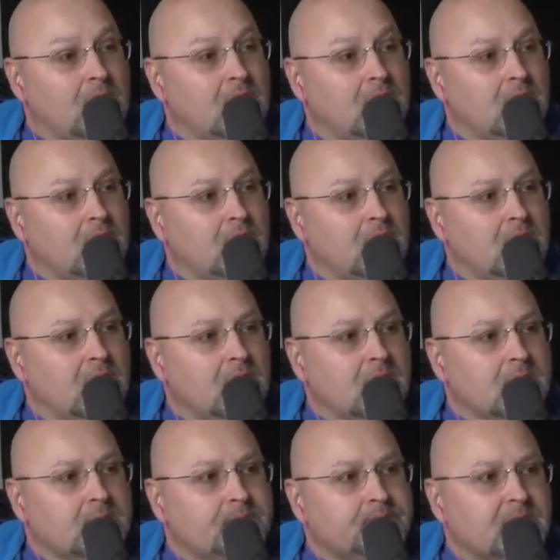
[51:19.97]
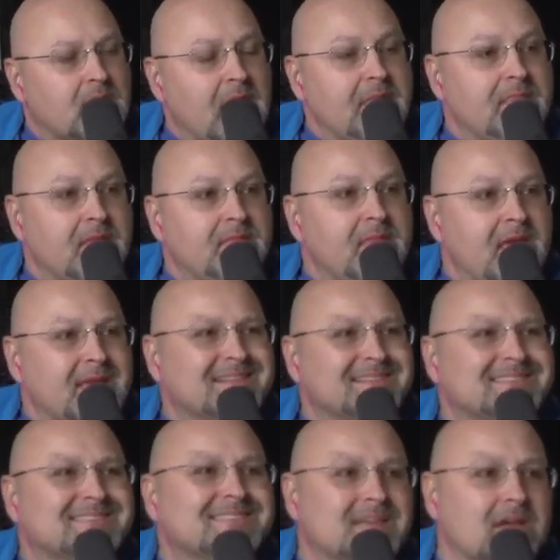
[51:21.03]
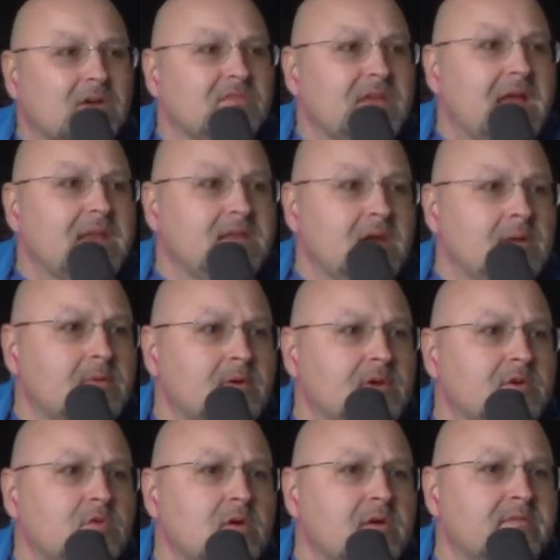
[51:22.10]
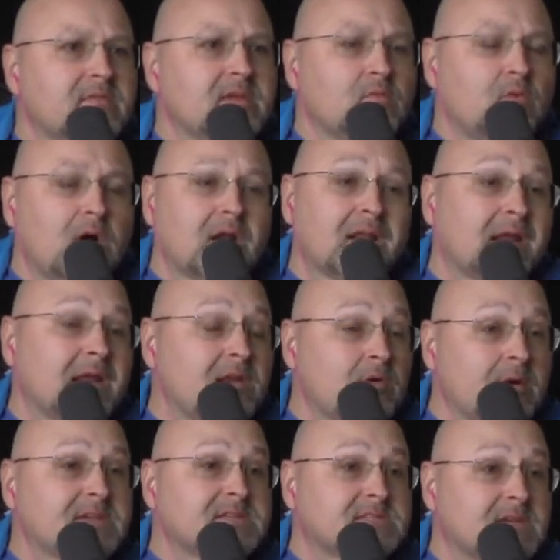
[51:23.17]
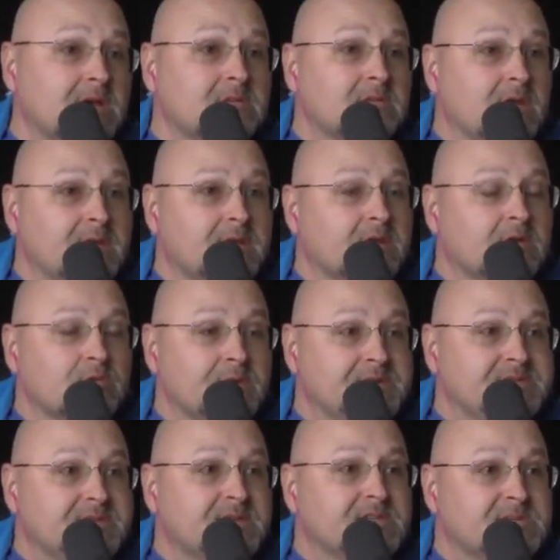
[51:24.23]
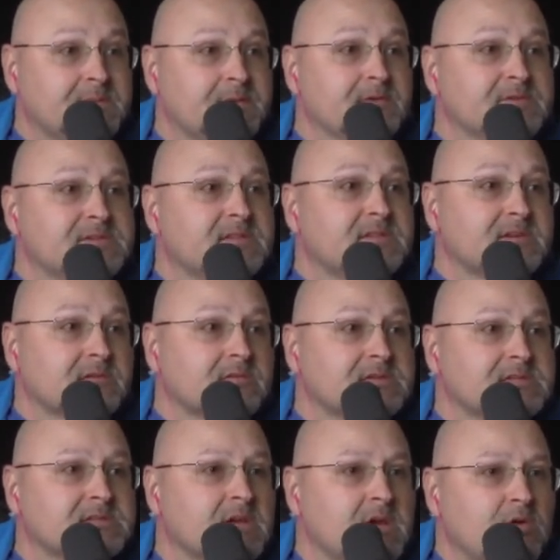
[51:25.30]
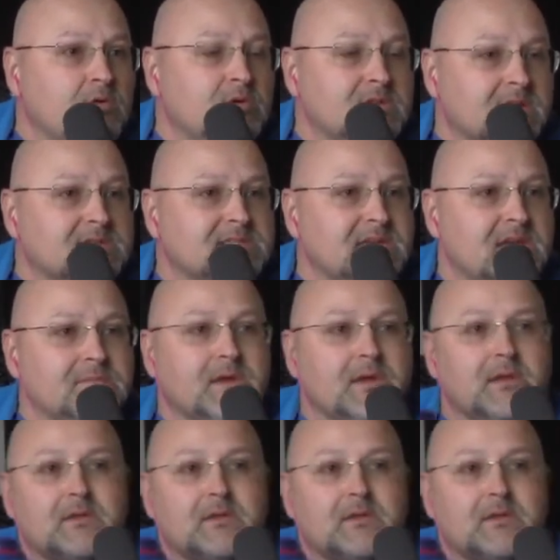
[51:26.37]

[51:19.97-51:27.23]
Right. They know that you reply. And then they, they can that sell that number side. to whoever they want. Right. And I know I sound like a crazy conspiracy theorist with that statement.